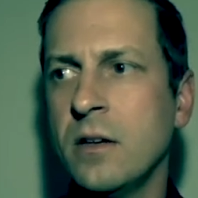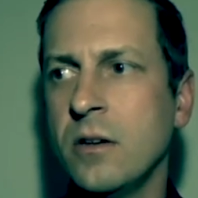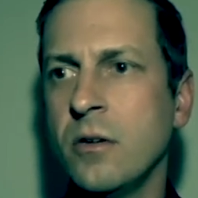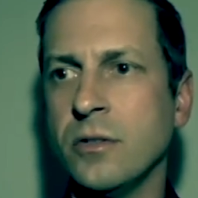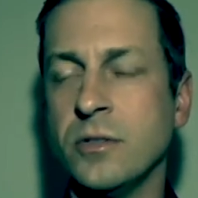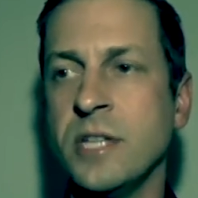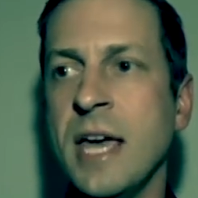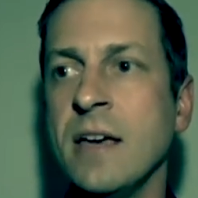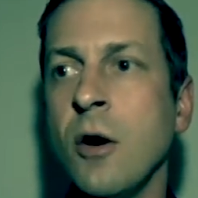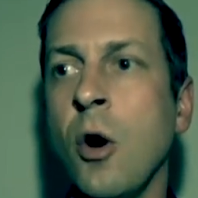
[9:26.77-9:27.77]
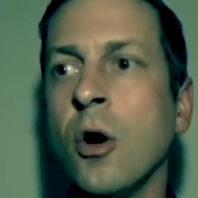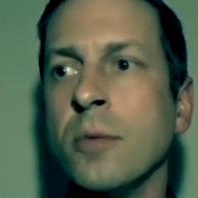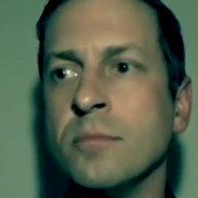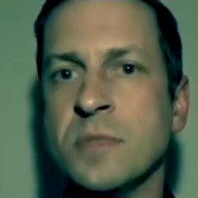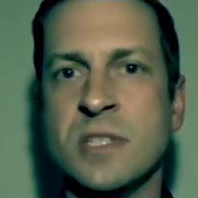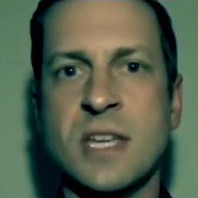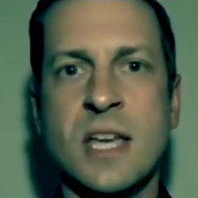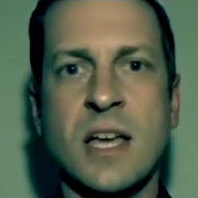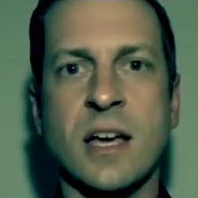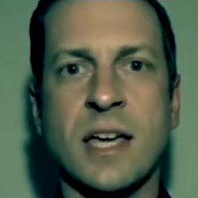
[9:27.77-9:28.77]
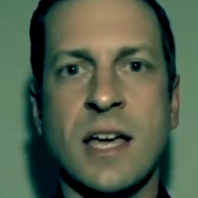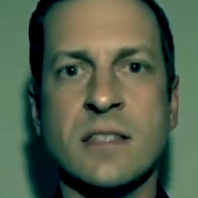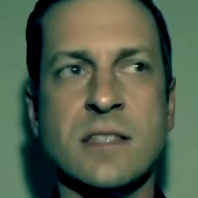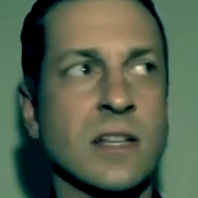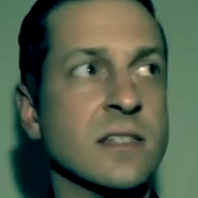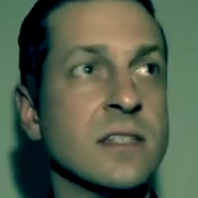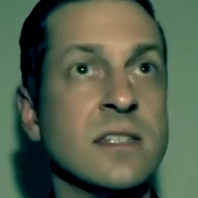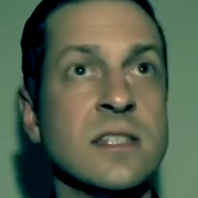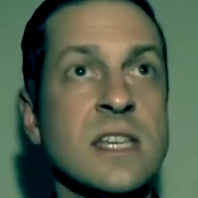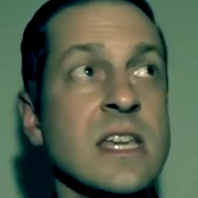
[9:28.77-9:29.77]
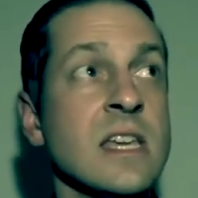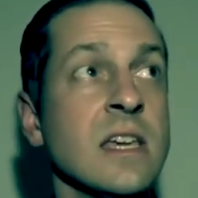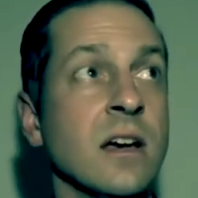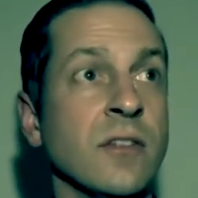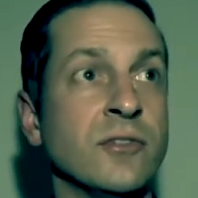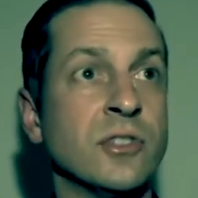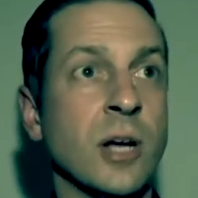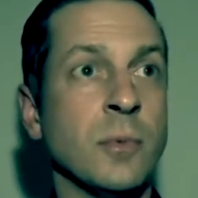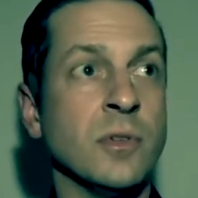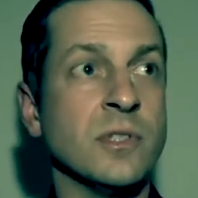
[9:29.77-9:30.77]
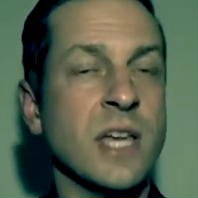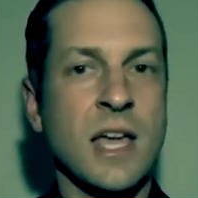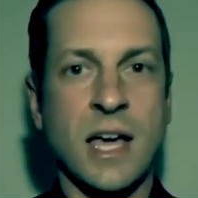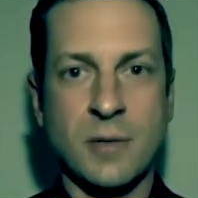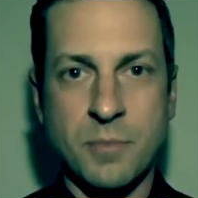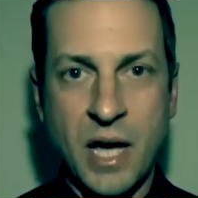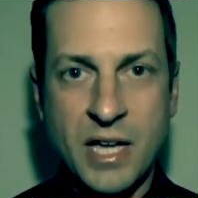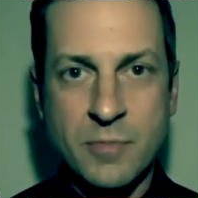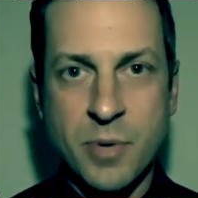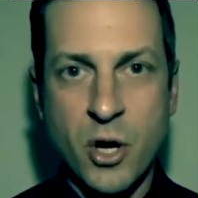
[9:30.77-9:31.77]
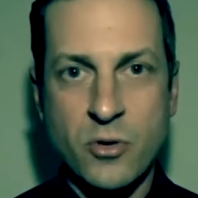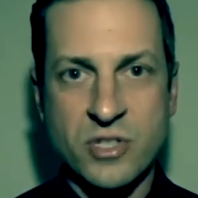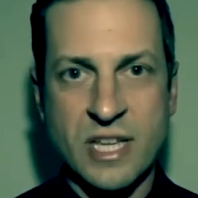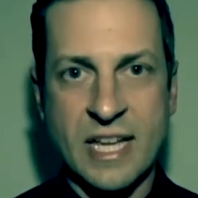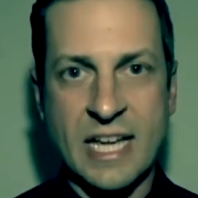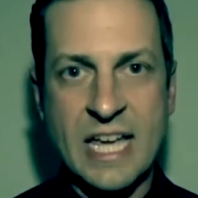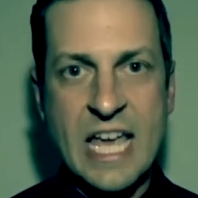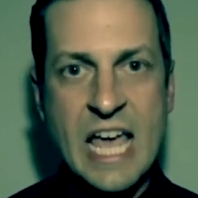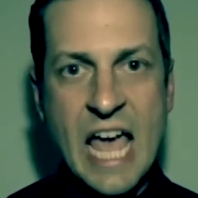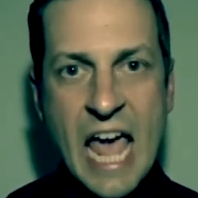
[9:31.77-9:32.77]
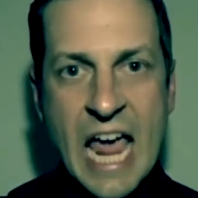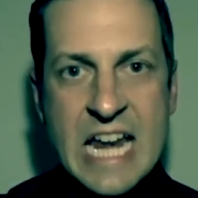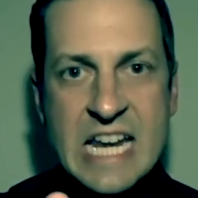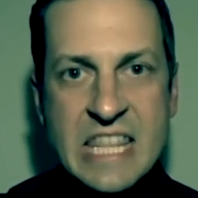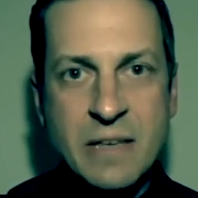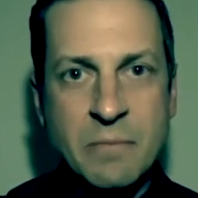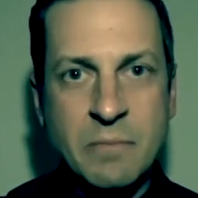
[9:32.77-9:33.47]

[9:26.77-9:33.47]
or to take arms against a sea of troubles, and by opposing end them.